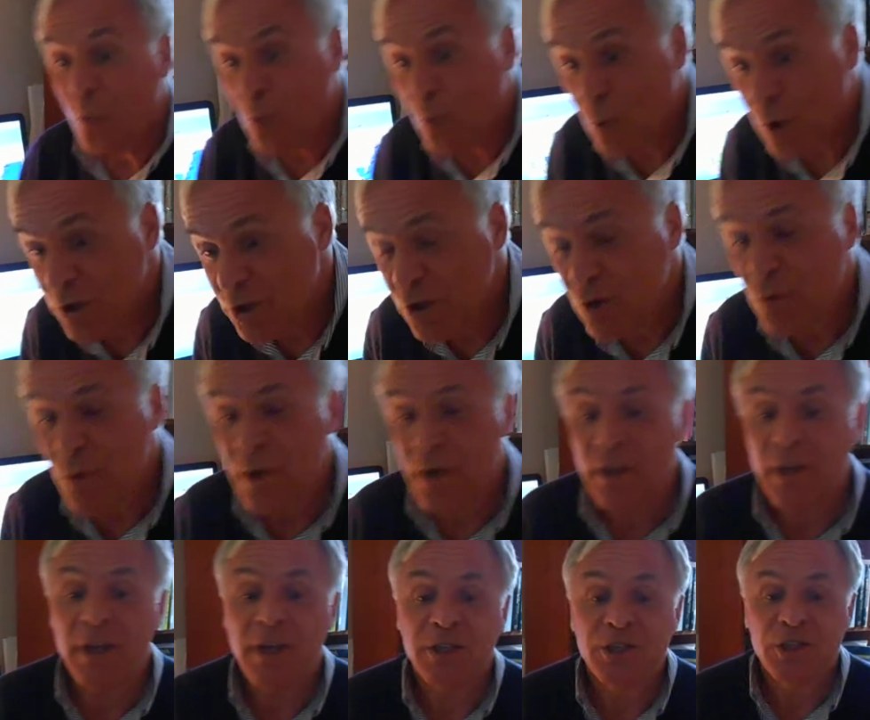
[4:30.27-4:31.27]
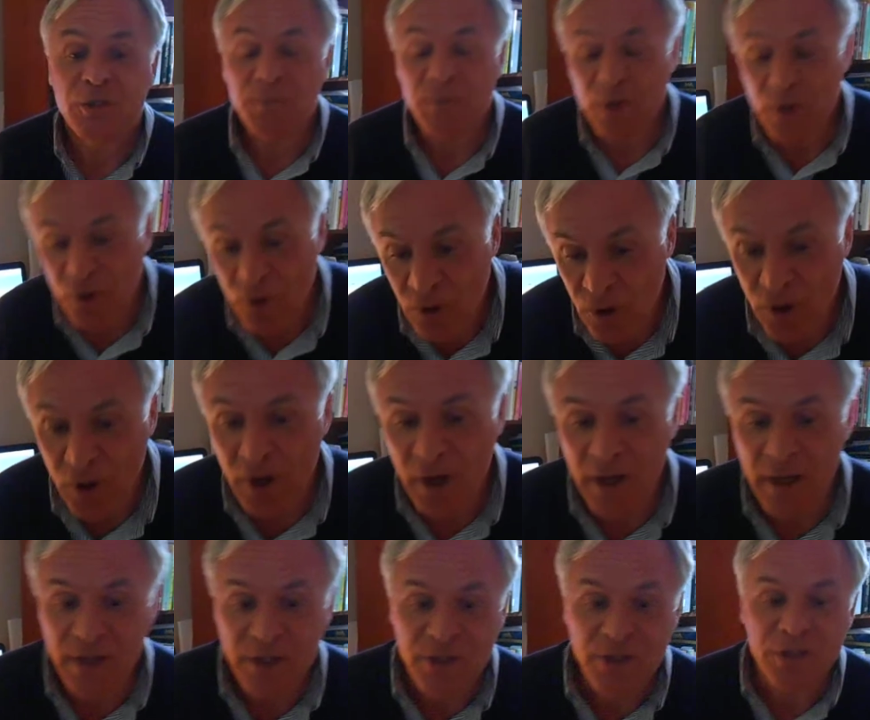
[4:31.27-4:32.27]
We're doing this
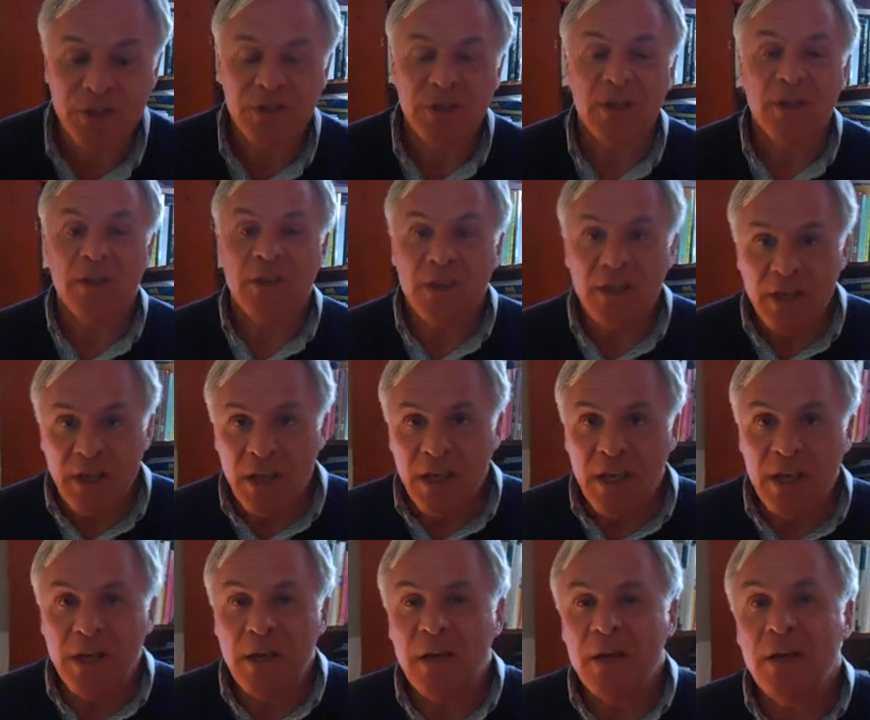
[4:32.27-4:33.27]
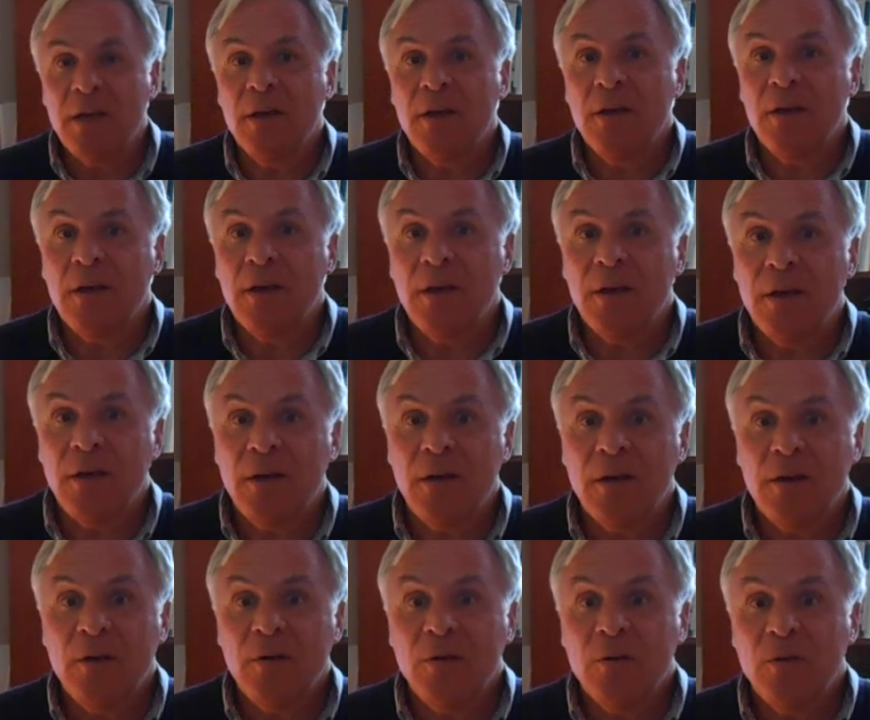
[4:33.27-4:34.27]
because the
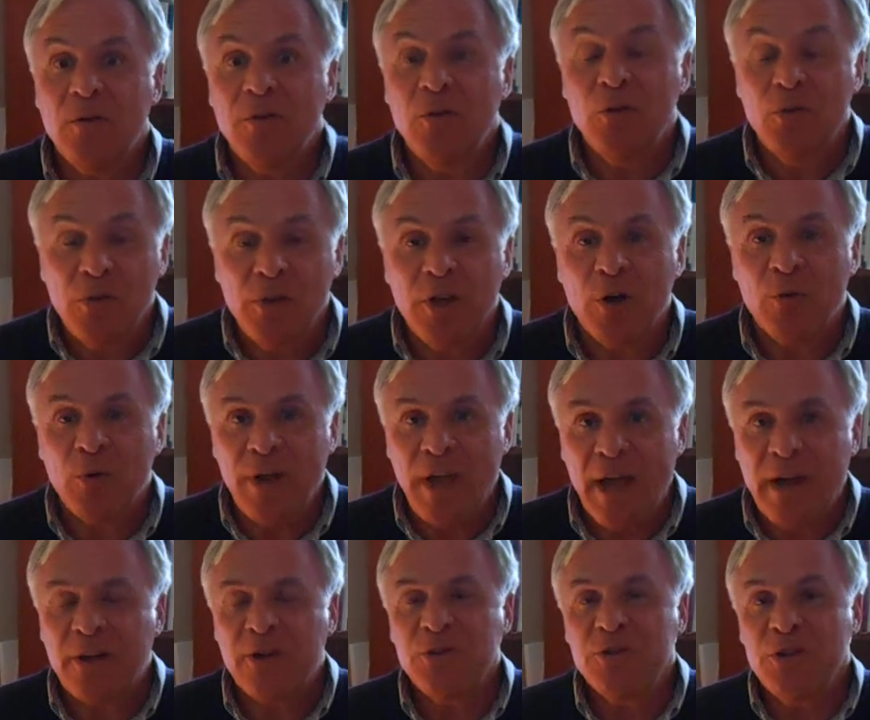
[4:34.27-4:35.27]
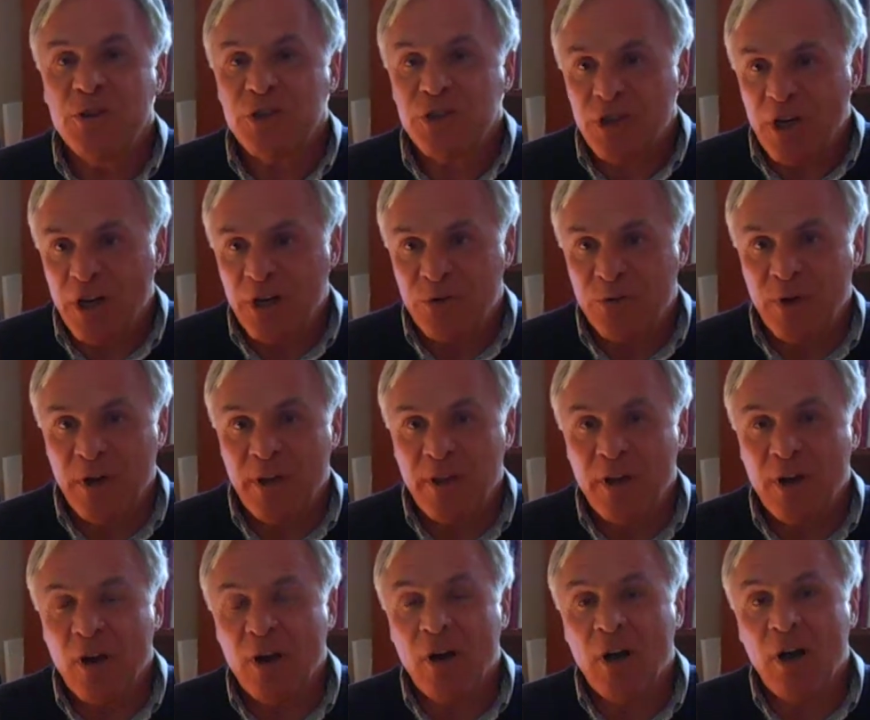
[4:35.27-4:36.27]
nuclear reactors in this country, and
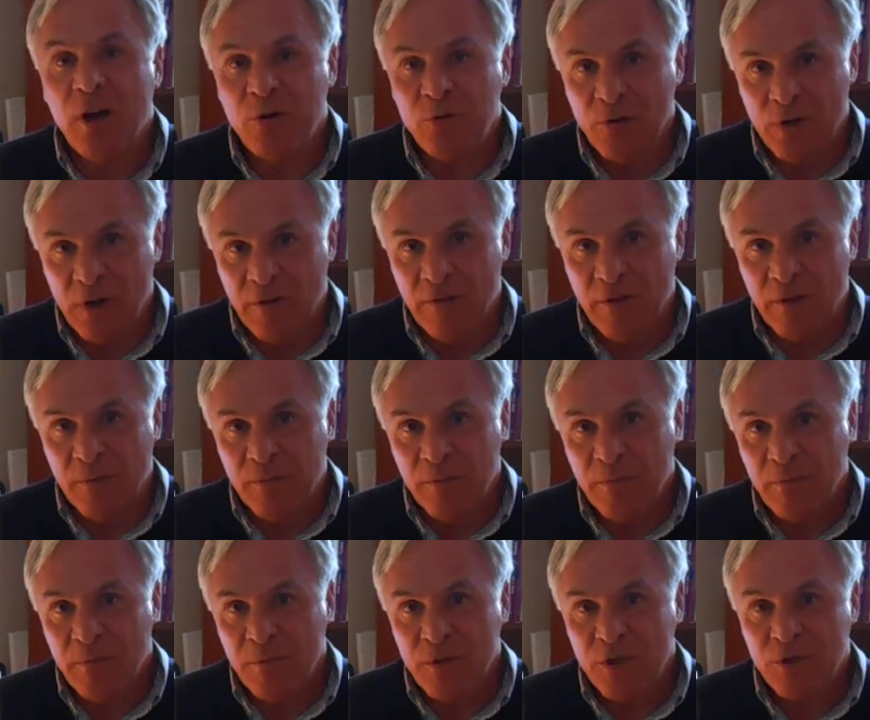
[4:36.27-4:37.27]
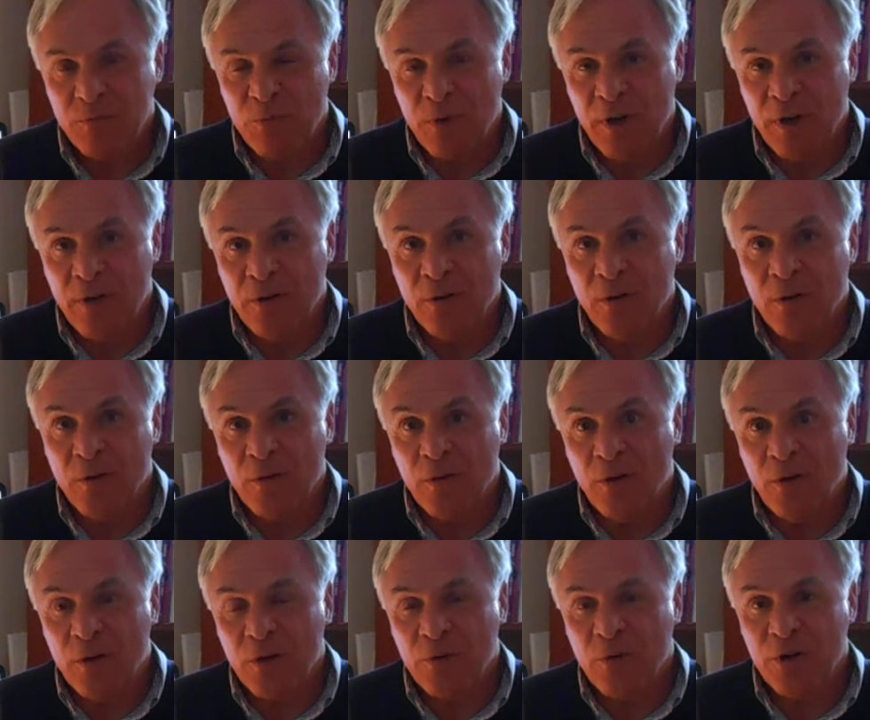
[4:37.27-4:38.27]
there are 100 of them spread
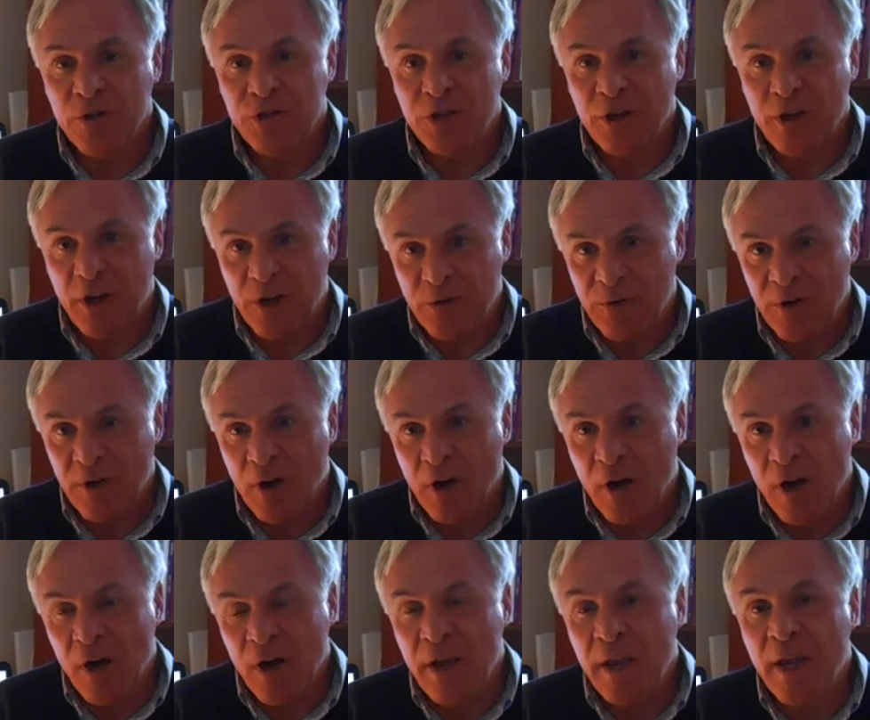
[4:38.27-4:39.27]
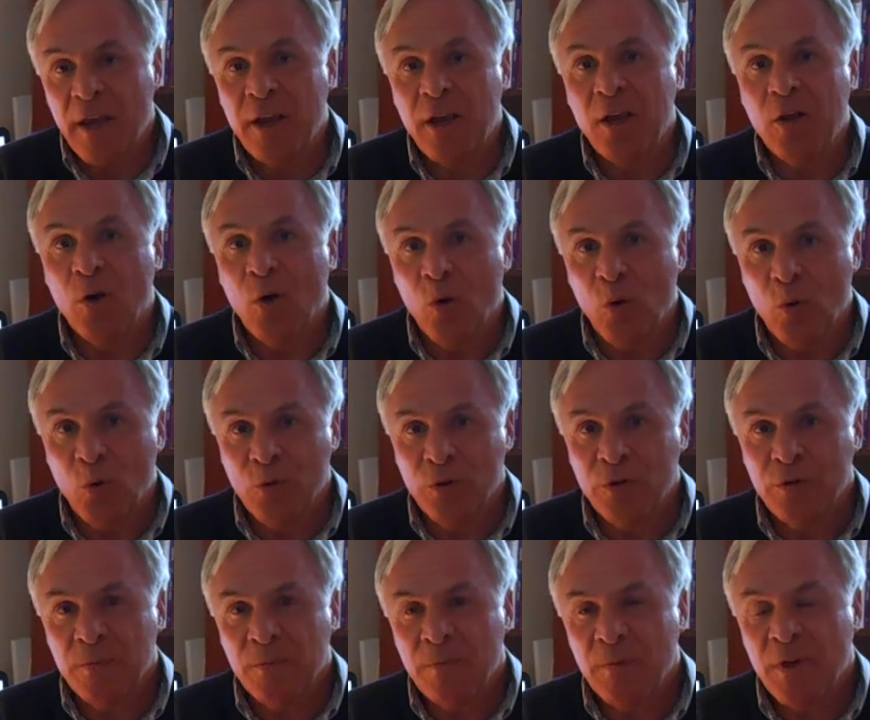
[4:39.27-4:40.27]
all across the country, are getting old.
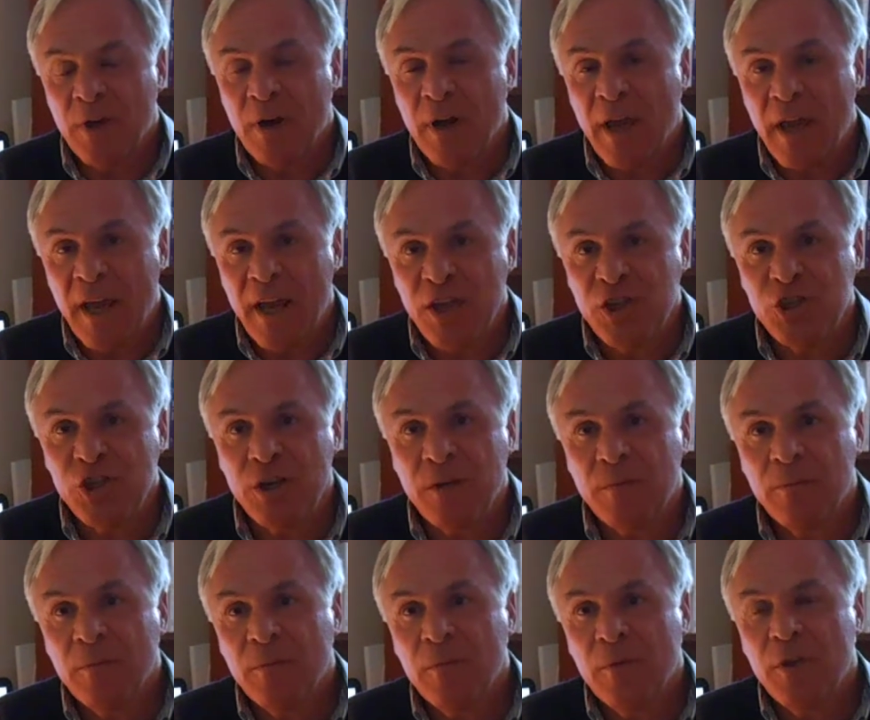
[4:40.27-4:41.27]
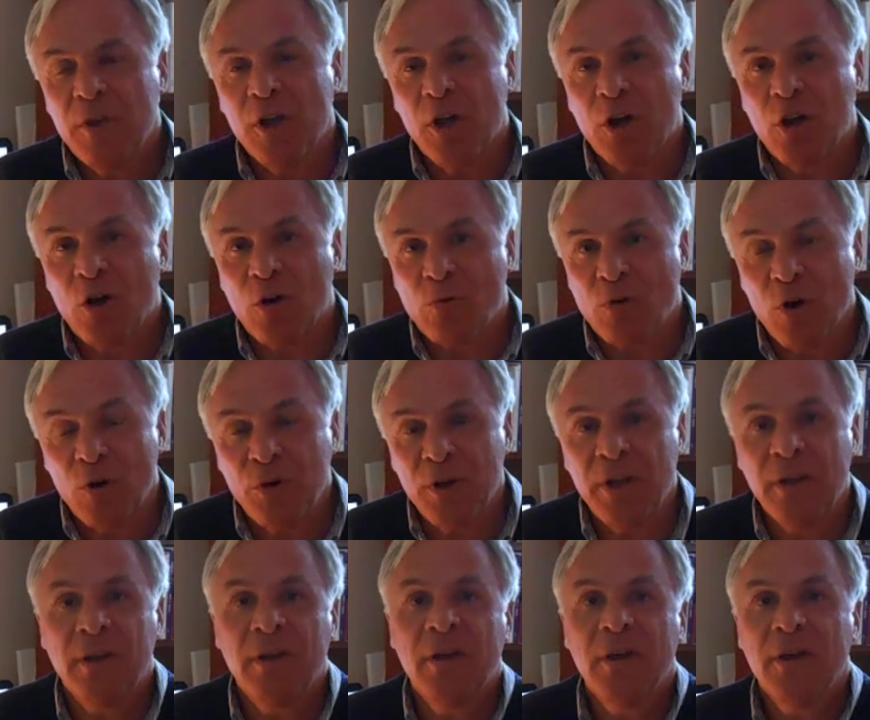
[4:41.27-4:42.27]
They're aging, they're
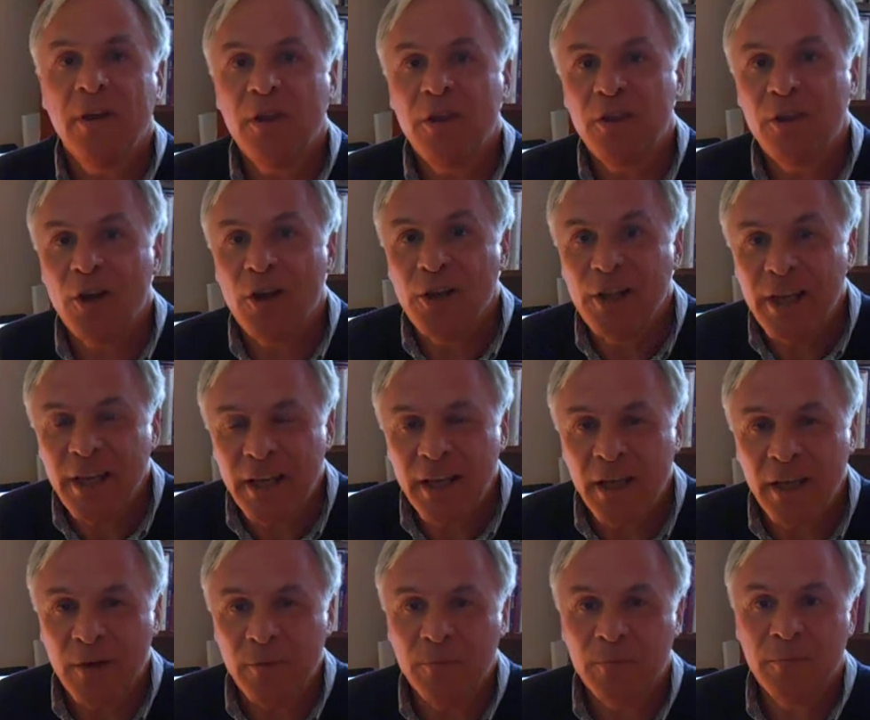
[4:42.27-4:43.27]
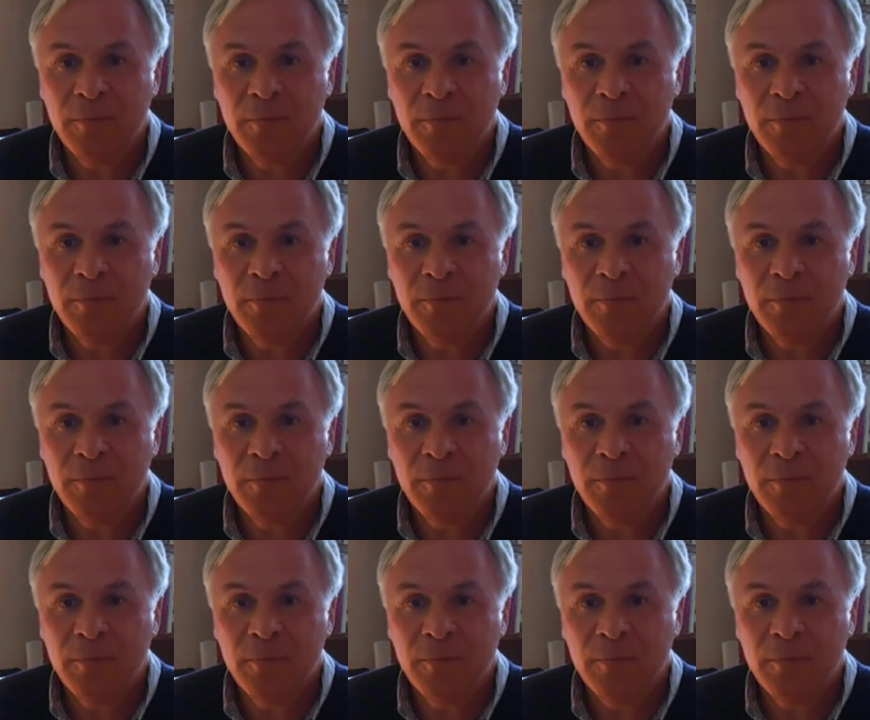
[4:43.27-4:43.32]
corroding, they're leaking.